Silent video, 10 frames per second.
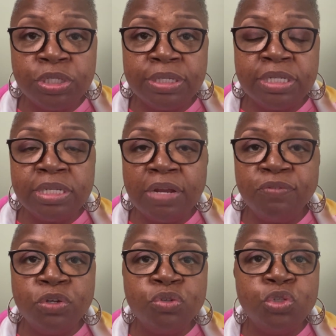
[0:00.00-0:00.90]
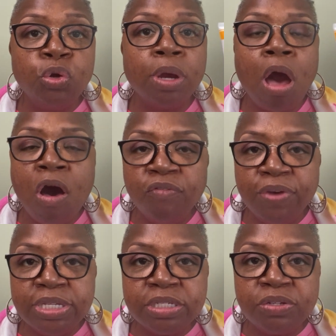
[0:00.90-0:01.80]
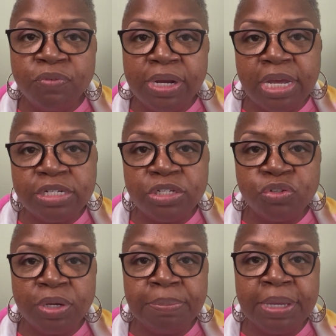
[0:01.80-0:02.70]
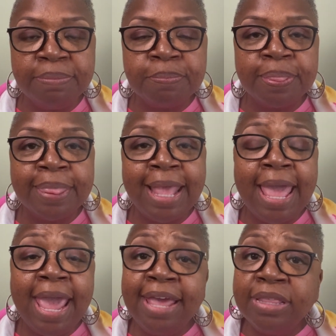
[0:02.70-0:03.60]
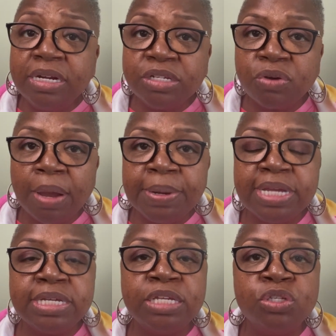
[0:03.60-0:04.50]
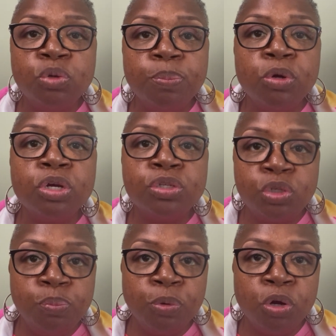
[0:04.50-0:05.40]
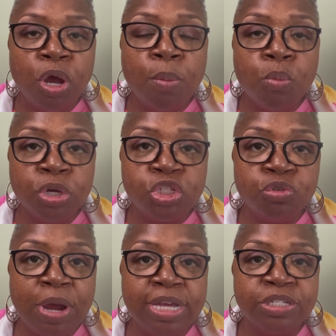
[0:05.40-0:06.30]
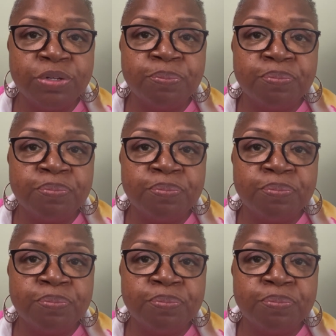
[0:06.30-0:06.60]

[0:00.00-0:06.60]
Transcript: designed for use during all phases of radiation treatment, and they describe it as a super moisturizer.